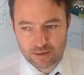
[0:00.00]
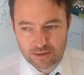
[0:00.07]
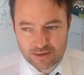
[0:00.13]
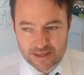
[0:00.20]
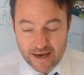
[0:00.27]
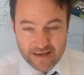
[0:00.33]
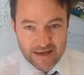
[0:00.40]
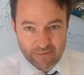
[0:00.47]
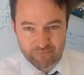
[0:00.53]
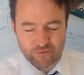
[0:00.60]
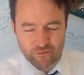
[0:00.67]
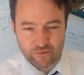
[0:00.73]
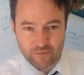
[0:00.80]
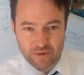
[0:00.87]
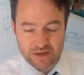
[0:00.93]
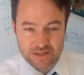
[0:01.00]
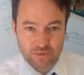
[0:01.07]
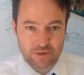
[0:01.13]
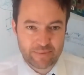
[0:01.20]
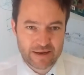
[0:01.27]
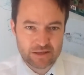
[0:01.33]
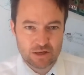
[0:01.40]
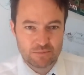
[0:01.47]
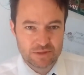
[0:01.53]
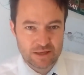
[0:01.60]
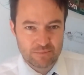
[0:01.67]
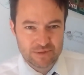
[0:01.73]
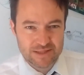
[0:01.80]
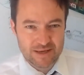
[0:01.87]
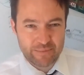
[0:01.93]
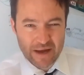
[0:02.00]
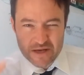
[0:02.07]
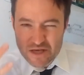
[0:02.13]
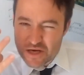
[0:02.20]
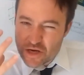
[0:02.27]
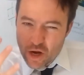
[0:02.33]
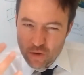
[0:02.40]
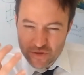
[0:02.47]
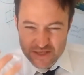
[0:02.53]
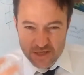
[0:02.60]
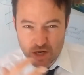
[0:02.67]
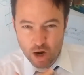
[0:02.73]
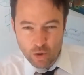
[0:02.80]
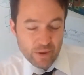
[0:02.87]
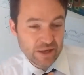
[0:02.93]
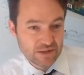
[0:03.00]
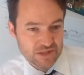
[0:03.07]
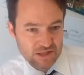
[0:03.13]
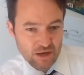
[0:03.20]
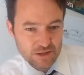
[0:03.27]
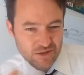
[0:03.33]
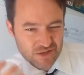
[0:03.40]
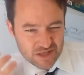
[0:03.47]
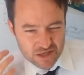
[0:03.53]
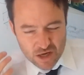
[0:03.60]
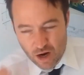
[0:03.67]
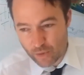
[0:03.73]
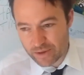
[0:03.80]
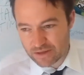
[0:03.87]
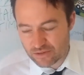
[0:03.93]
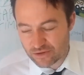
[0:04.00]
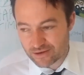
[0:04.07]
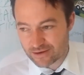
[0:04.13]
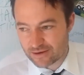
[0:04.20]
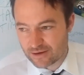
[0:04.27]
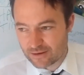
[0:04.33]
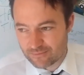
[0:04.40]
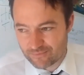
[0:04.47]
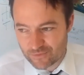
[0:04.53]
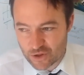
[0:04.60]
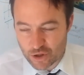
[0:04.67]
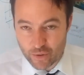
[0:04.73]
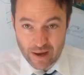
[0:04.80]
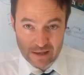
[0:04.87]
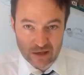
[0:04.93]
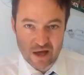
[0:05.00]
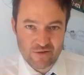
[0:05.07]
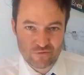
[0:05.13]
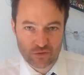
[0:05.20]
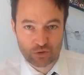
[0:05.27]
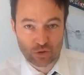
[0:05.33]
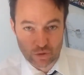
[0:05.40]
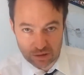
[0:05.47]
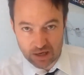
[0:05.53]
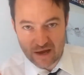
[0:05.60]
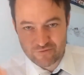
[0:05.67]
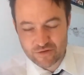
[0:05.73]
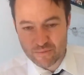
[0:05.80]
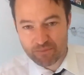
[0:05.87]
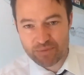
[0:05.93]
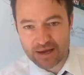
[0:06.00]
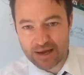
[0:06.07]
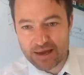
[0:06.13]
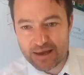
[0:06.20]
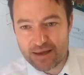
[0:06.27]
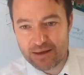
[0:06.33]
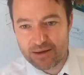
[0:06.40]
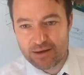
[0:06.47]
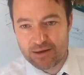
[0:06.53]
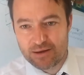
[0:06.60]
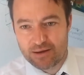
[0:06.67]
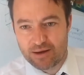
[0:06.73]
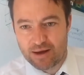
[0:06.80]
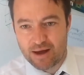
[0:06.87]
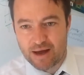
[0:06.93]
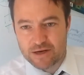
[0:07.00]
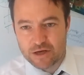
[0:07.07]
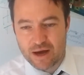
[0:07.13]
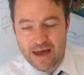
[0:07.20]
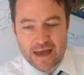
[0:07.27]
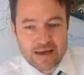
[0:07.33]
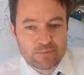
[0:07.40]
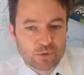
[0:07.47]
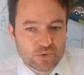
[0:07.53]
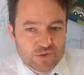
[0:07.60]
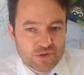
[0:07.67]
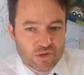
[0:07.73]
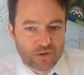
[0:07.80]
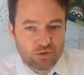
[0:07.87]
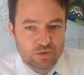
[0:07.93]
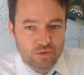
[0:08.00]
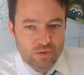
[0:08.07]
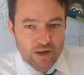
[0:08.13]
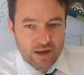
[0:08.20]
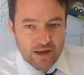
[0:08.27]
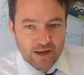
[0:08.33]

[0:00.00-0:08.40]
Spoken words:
take comfort from it. So when the bad times come, somehow there's a knowing inside you. There's a knowing that you know how good life can be, and you're able to,